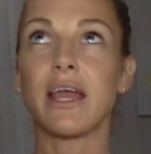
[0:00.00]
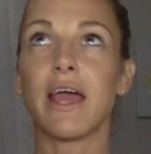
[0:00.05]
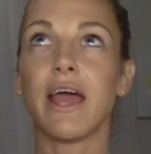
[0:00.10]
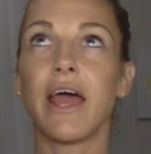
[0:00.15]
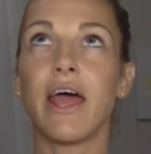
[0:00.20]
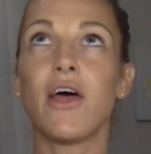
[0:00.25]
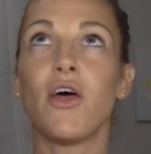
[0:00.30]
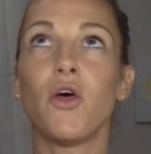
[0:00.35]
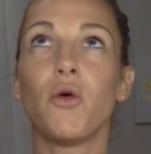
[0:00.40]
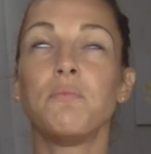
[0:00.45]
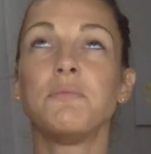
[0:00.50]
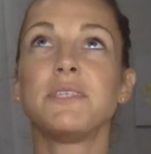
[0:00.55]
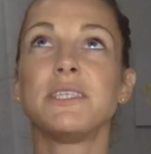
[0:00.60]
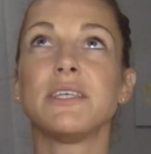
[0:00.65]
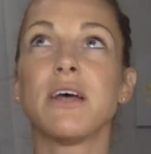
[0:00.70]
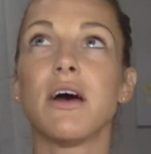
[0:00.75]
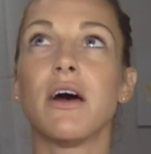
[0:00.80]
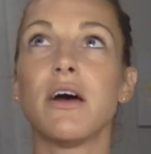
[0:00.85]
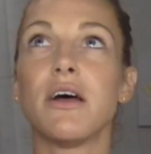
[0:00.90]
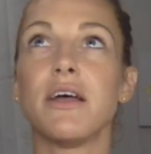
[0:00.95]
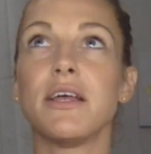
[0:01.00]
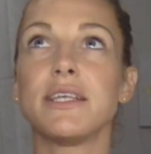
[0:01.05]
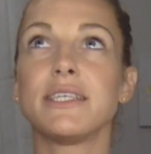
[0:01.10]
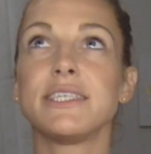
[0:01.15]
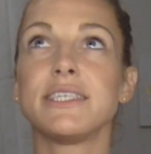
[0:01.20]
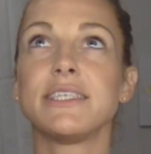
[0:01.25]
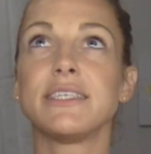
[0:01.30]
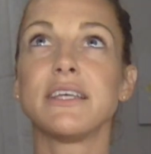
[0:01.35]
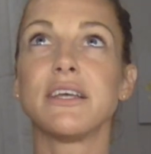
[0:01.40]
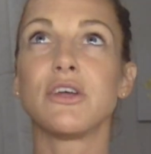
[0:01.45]
helps
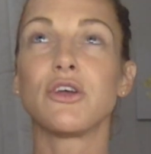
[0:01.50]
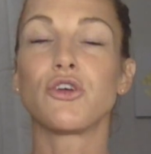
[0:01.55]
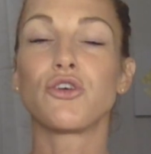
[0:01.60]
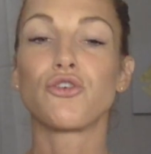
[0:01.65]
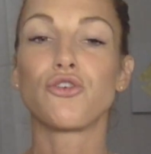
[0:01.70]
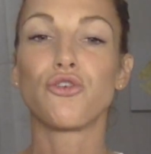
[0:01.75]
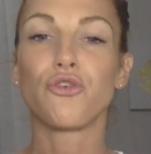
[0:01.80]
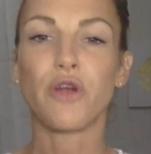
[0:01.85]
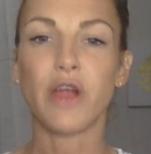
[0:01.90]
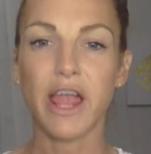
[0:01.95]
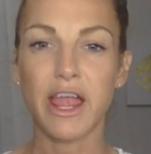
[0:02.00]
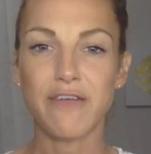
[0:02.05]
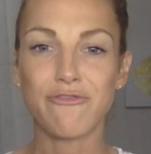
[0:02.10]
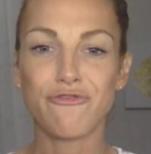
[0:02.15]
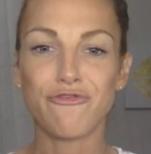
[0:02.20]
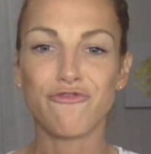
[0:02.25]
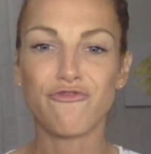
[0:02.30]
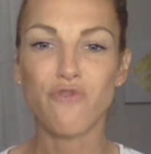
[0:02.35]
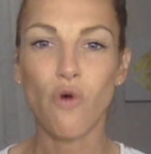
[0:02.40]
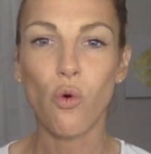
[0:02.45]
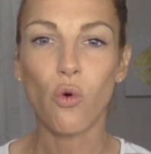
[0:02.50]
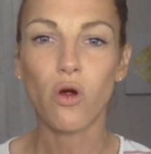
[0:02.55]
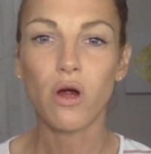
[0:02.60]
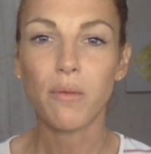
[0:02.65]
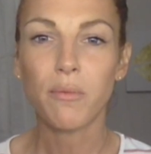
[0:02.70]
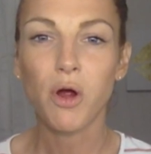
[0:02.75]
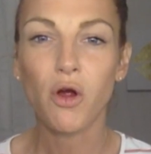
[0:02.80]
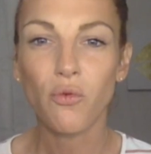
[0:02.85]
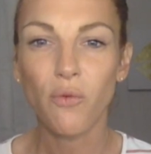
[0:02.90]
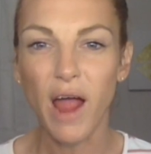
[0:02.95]
us create form
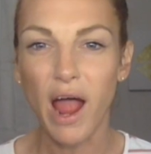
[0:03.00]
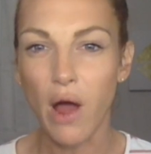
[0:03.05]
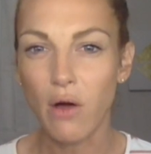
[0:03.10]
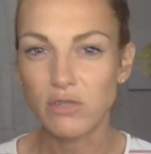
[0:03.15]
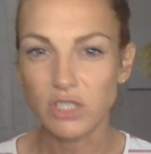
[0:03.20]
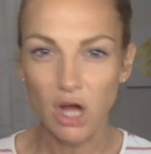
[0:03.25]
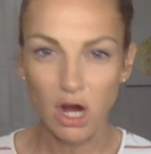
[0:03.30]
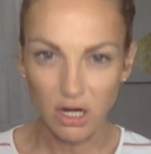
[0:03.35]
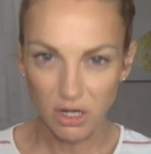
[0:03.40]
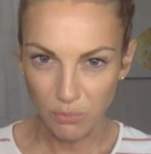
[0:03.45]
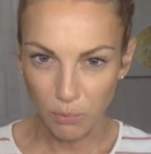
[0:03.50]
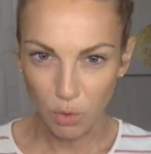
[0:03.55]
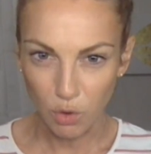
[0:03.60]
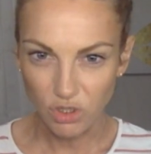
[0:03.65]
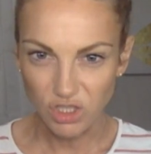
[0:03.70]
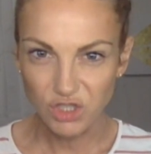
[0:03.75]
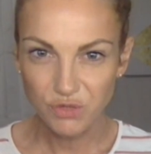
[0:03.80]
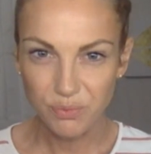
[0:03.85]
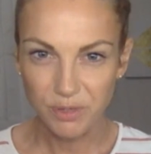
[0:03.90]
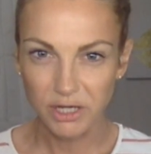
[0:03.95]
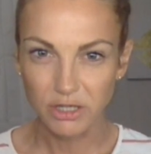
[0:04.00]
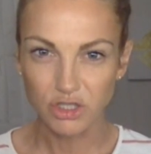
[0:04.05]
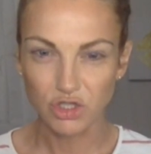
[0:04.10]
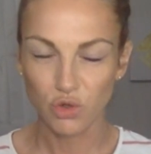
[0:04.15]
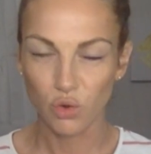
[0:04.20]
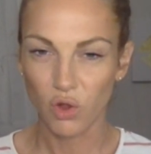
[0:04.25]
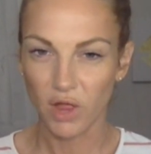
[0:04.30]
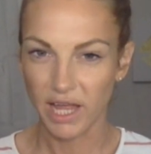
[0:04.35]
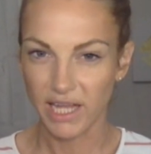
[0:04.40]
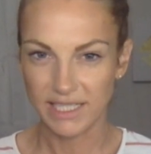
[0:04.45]
around our more
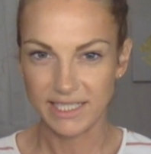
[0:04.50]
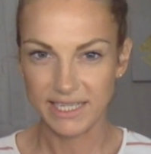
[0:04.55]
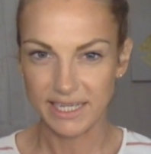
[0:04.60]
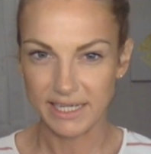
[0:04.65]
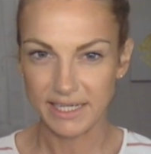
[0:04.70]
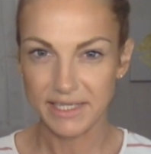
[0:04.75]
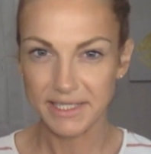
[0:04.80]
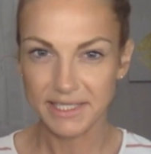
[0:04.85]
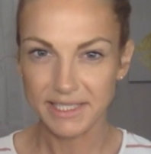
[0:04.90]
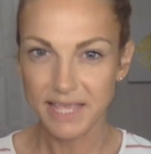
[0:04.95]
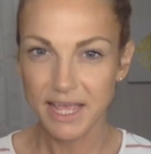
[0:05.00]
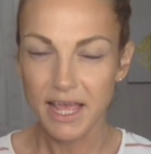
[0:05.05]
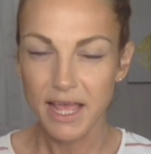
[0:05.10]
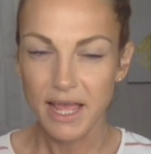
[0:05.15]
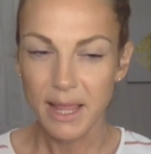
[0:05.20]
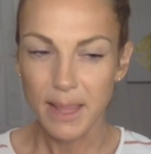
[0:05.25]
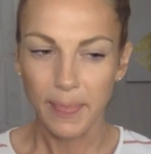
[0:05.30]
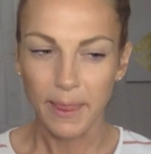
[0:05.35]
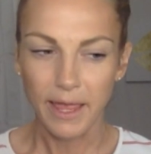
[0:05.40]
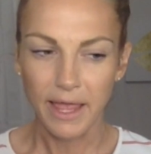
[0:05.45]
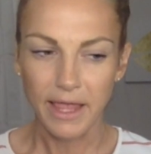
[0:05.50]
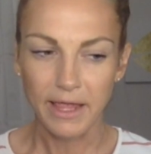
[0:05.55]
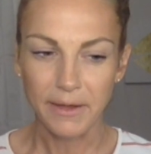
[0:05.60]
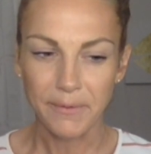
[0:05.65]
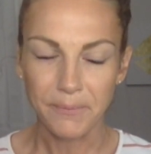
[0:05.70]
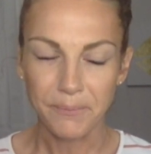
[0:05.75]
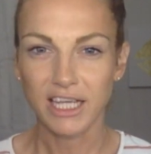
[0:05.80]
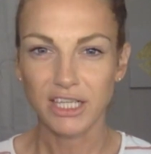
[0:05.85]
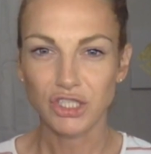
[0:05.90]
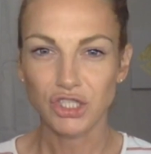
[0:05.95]
spiritual ideas. Like,
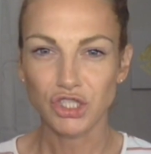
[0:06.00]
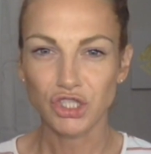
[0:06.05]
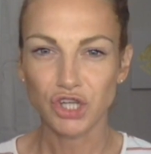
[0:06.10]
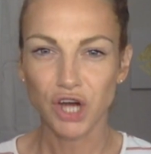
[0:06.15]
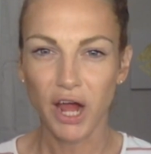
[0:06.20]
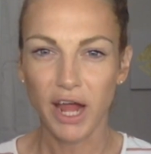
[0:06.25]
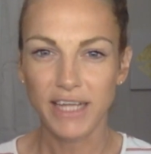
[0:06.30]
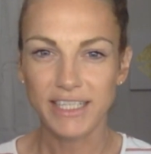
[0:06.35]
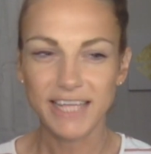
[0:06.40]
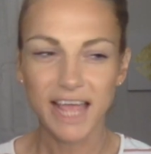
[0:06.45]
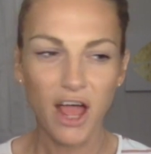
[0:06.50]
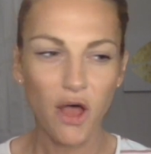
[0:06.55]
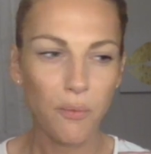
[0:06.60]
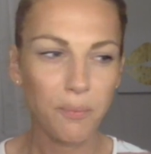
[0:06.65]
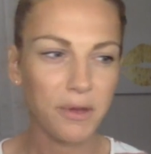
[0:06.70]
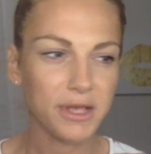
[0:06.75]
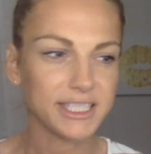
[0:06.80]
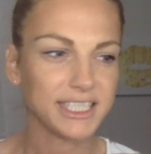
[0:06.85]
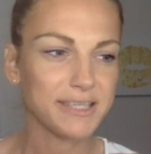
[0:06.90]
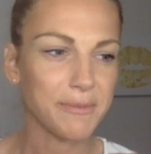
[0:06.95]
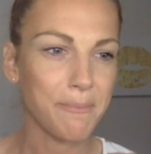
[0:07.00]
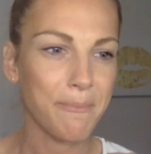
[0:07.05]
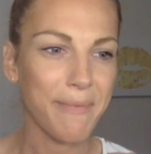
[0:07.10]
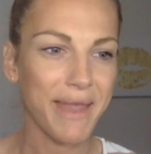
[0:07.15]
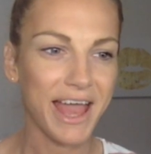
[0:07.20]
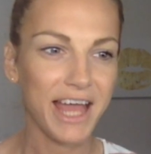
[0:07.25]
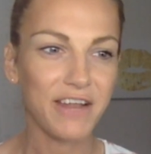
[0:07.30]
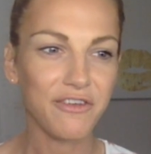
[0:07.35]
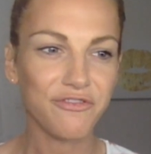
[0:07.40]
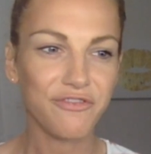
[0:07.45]
trying to help us
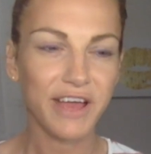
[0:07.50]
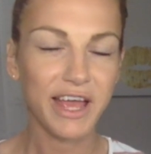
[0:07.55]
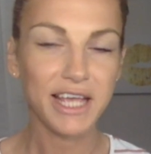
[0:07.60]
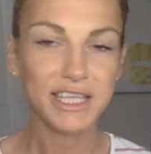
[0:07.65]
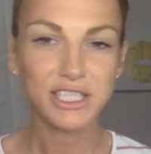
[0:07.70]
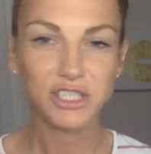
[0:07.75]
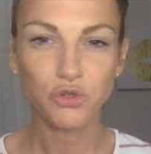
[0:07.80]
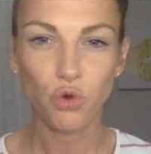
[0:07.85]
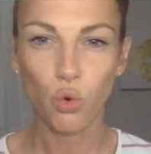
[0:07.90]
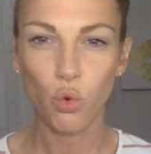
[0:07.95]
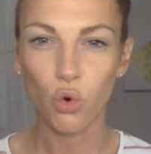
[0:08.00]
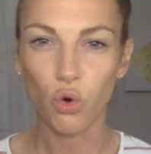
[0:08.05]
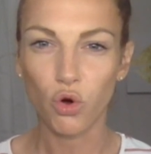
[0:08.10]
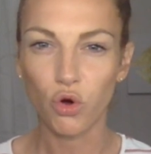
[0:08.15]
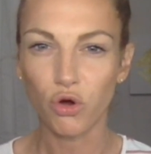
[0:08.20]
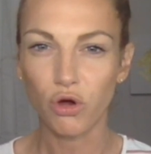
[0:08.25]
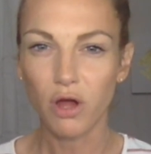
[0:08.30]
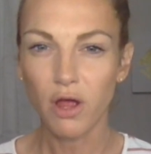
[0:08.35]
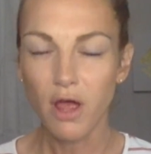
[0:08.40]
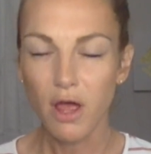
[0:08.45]
manifest or